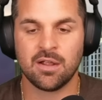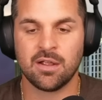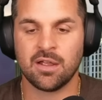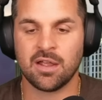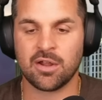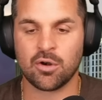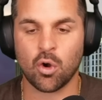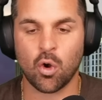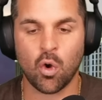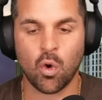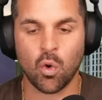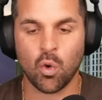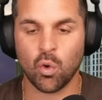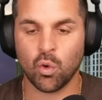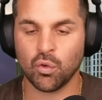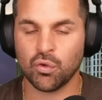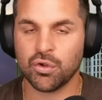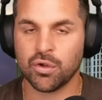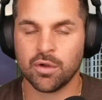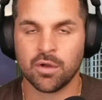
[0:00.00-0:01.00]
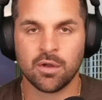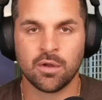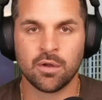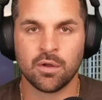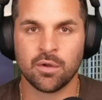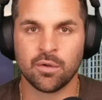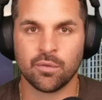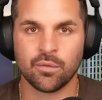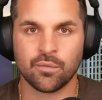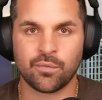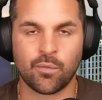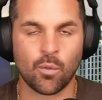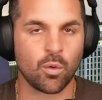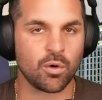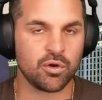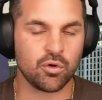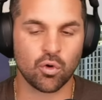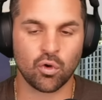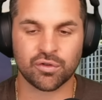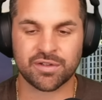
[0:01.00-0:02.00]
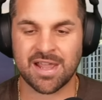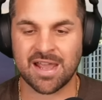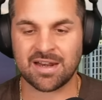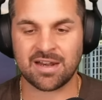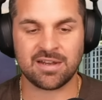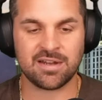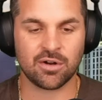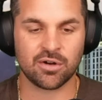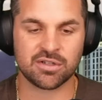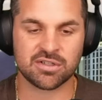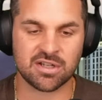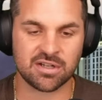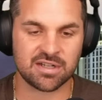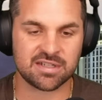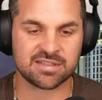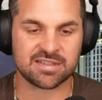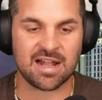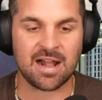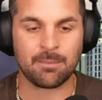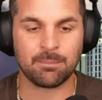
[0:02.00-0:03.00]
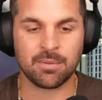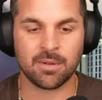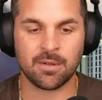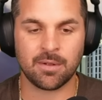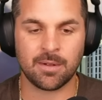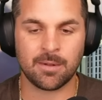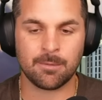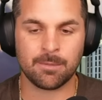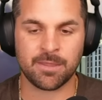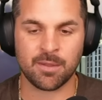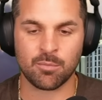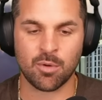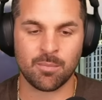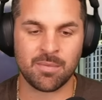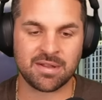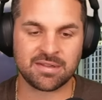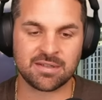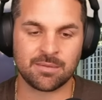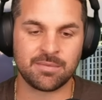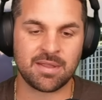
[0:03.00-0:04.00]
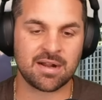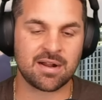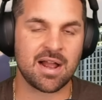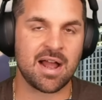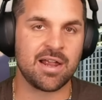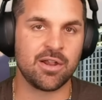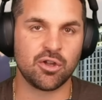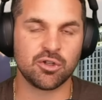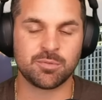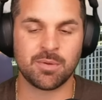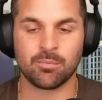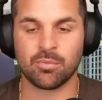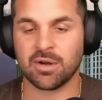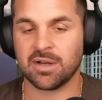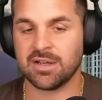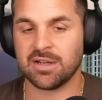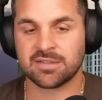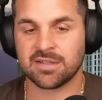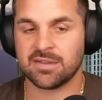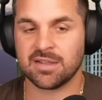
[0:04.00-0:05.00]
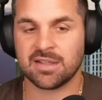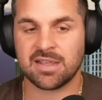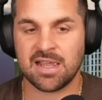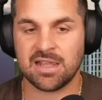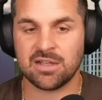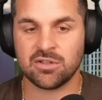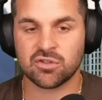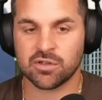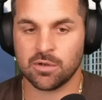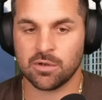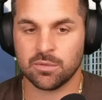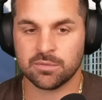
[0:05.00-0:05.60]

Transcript: an old 40-year-old Cannonier is going to stop the momentum that Kyle's been bringing into the cage. So